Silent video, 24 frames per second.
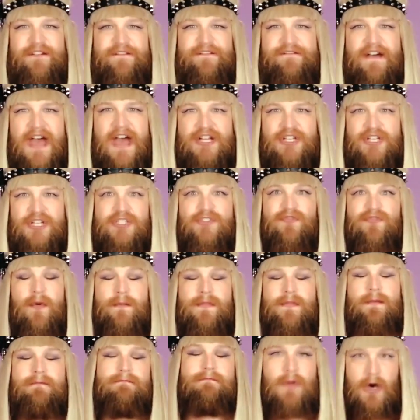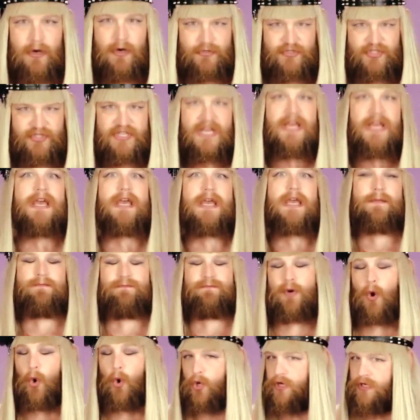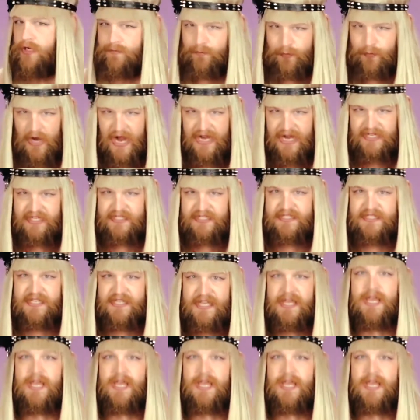try and provide the depth of services they need. Because